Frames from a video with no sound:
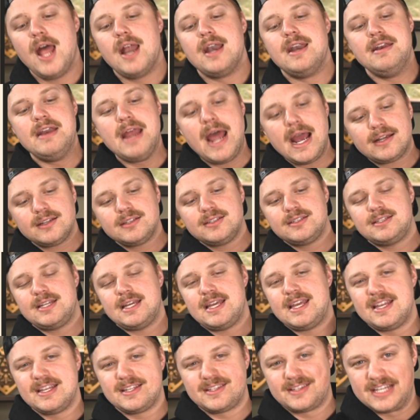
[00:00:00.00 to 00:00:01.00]
Next
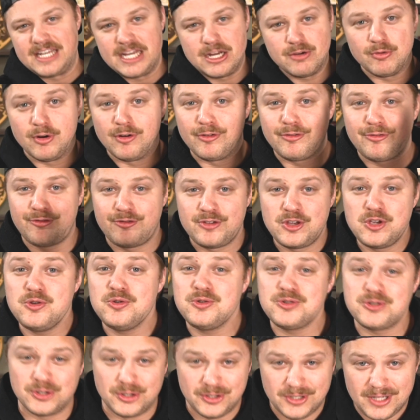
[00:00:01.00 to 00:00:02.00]
is the
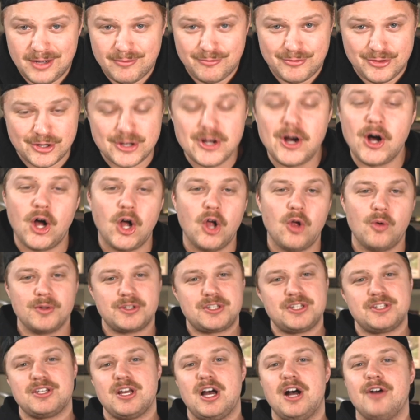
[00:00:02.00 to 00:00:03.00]
refusal of the call,
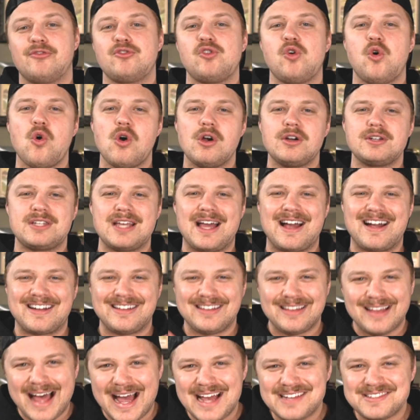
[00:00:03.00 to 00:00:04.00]
which is of course a
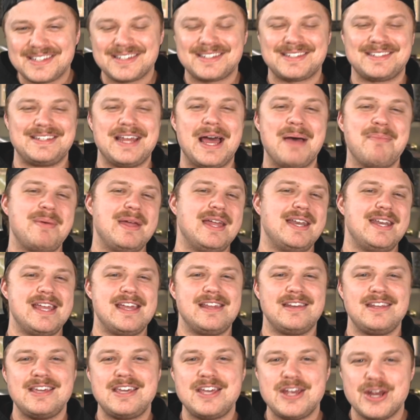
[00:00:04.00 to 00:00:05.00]
classic step in
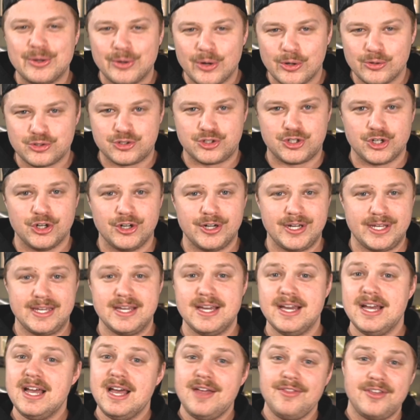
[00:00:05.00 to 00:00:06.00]
any hero's journey.
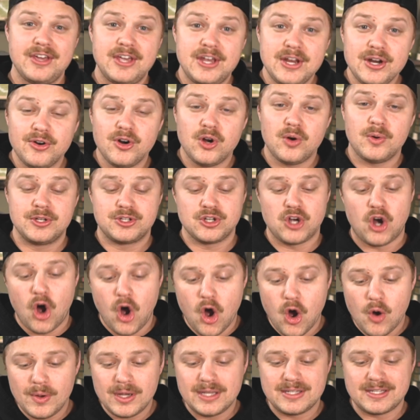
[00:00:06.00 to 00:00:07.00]
The hero is
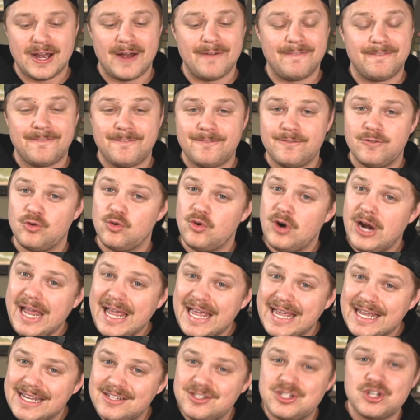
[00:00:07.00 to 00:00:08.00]
always
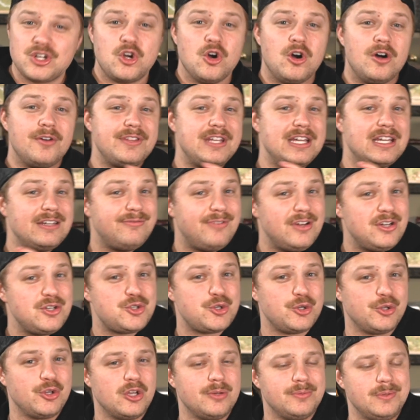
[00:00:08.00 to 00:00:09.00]
afraid to go on the
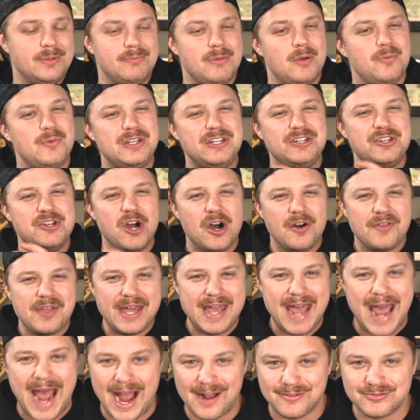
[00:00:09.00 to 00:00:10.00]
adventure limit, but we know they
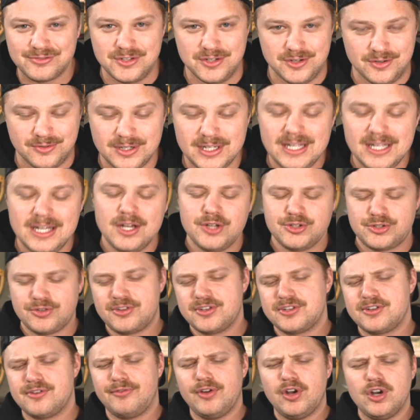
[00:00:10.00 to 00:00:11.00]
have to. So
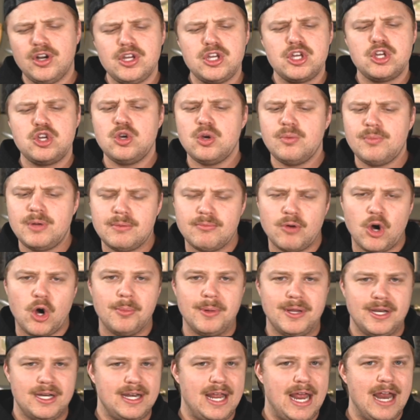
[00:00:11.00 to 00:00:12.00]
there's a very human
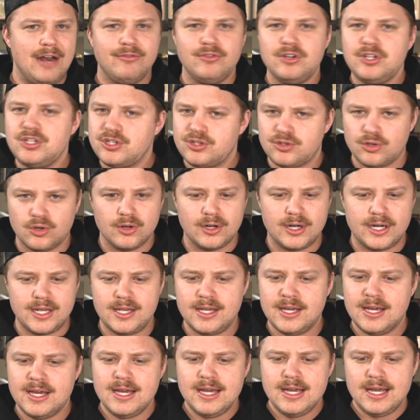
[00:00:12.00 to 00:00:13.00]
moment in every story.
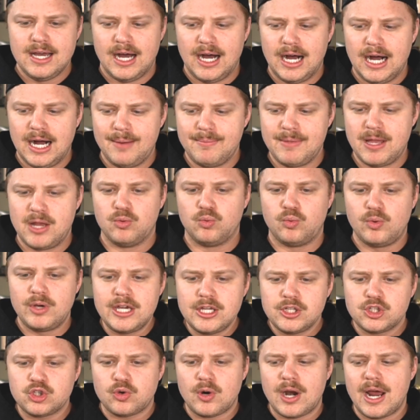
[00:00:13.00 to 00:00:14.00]
And
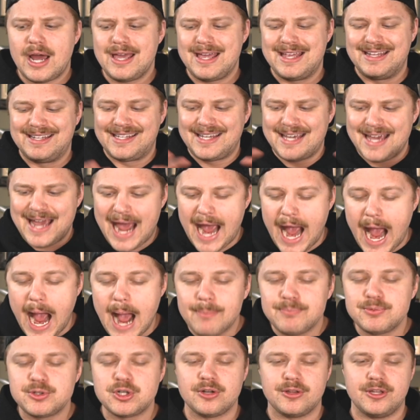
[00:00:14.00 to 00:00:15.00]
we try and
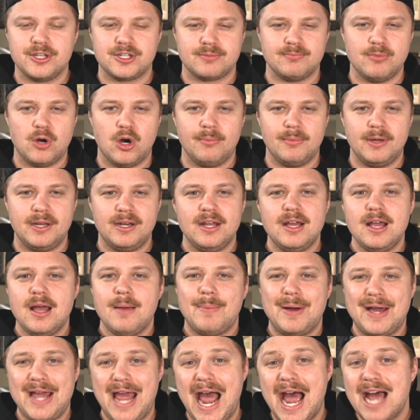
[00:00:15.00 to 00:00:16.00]
capture this moment
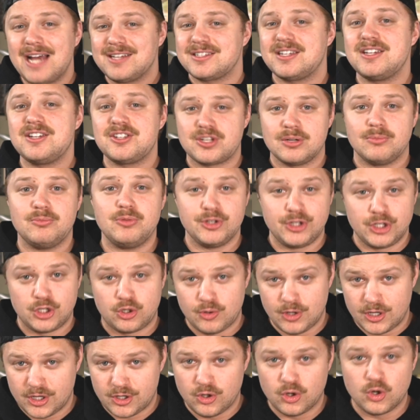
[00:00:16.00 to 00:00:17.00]
by asking some really
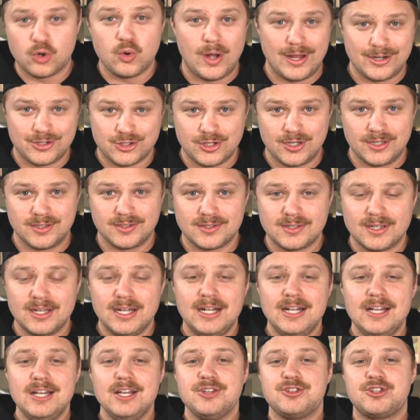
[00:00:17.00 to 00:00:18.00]
critical questions.
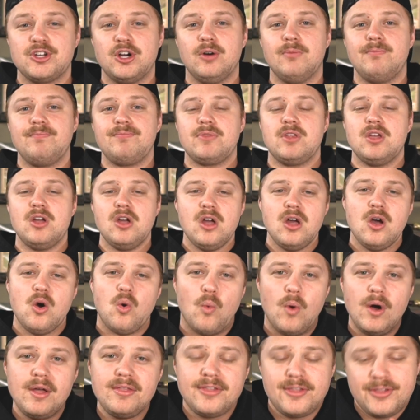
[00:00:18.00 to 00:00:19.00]
So
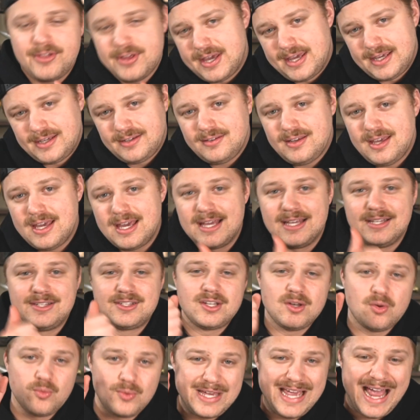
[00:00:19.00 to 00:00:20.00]
one thing
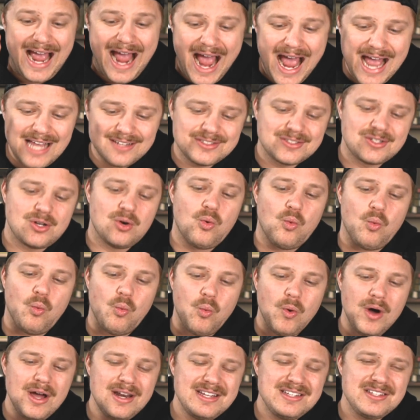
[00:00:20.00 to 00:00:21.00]
is we ask,
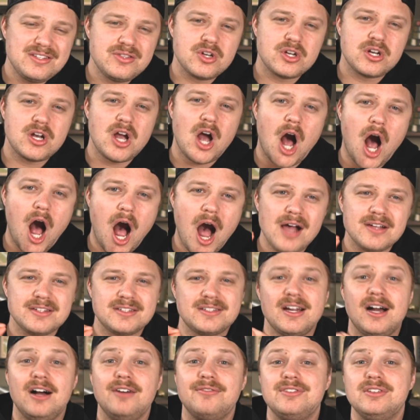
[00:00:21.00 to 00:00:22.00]
what is the cost
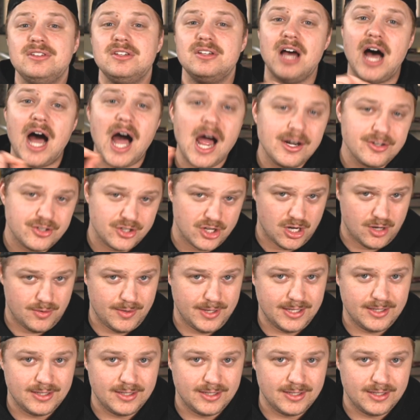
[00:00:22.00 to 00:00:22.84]
of not going?